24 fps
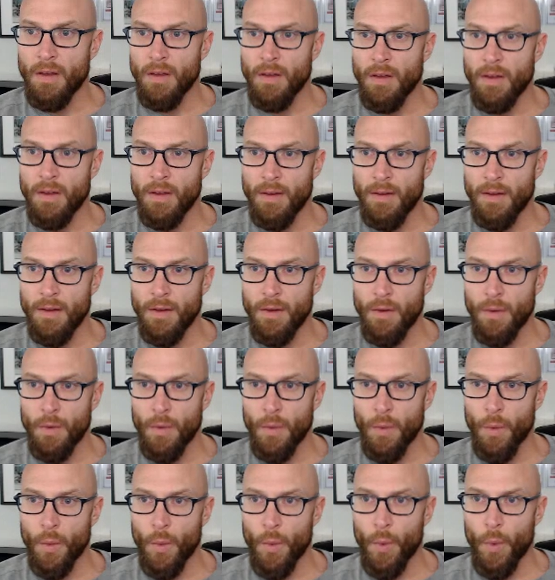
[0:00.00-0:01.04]

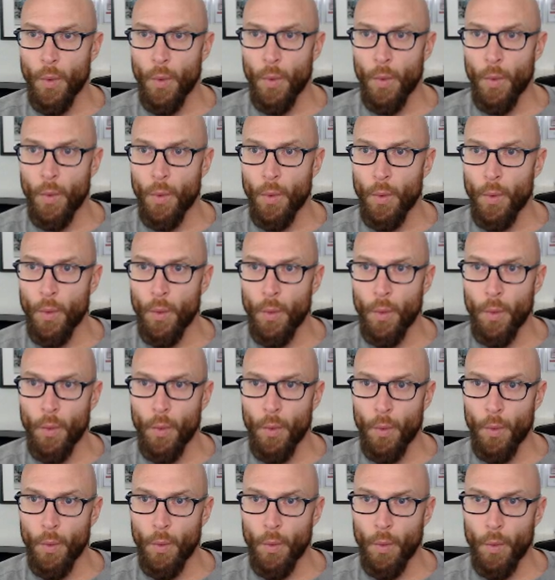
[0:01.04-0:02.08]

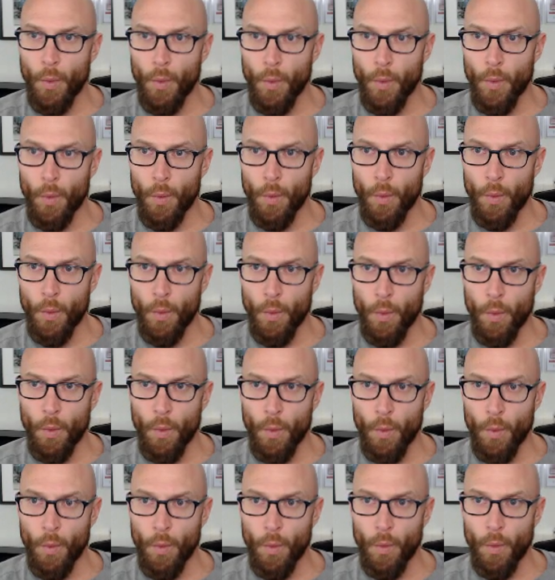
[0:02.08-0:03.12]

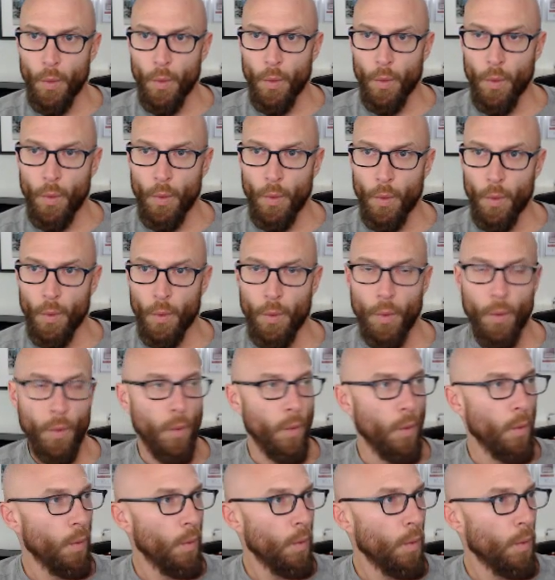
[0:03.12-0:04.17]

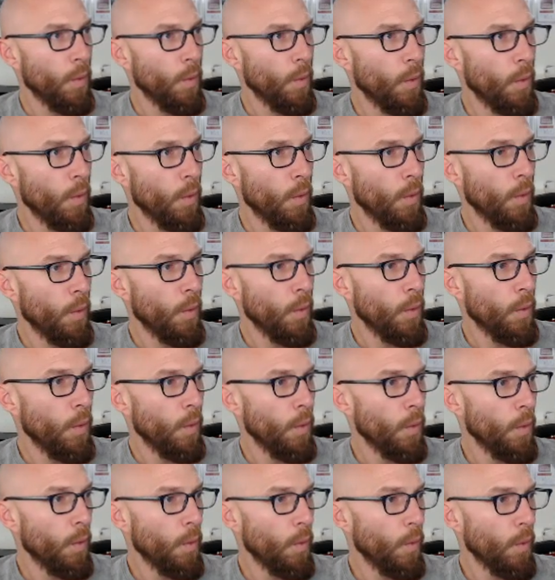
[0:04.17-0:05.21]

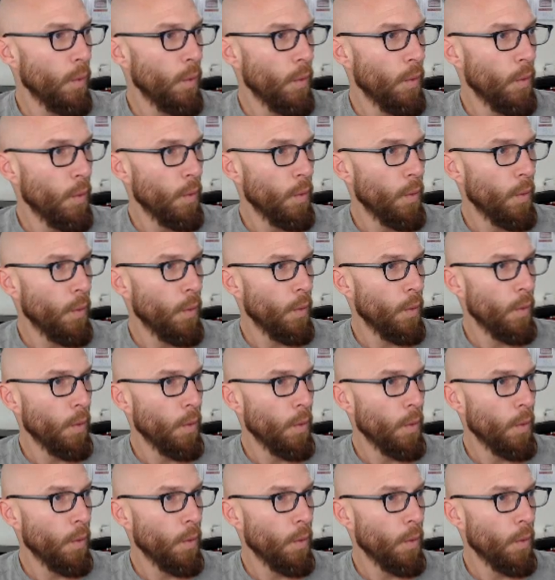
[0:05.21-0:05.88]
(silence)